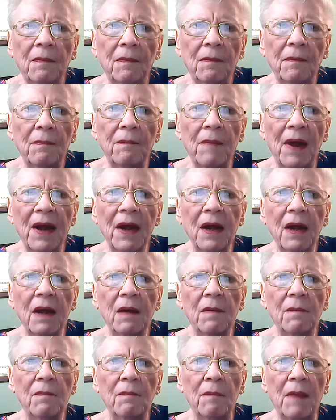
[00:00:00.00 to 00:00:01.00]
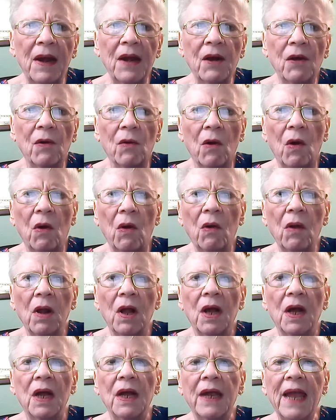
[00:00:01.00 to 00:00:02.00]
may, mayoral
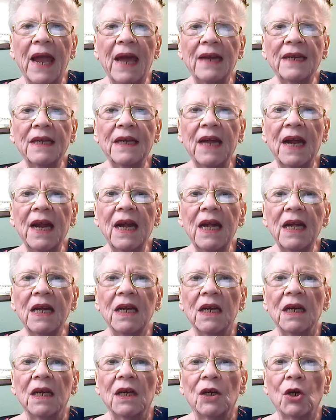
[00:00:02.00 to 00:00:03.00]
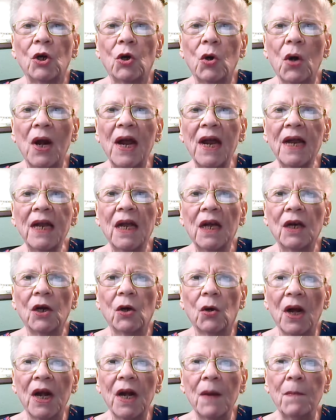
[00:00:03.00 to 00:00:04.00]
candidate Greg
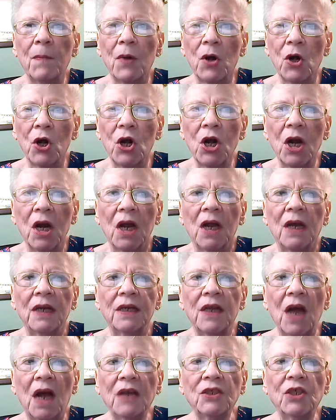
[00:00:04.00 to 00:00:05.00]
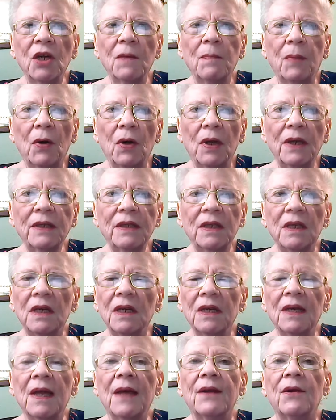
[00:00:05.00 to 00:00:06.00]
Greenberg dodging bullets
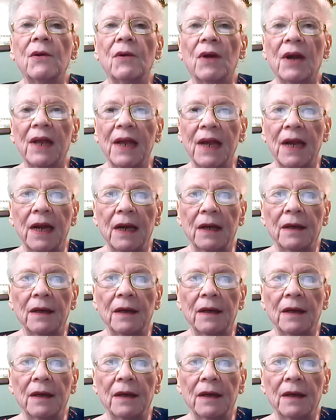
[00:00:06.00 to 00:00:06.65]
literally.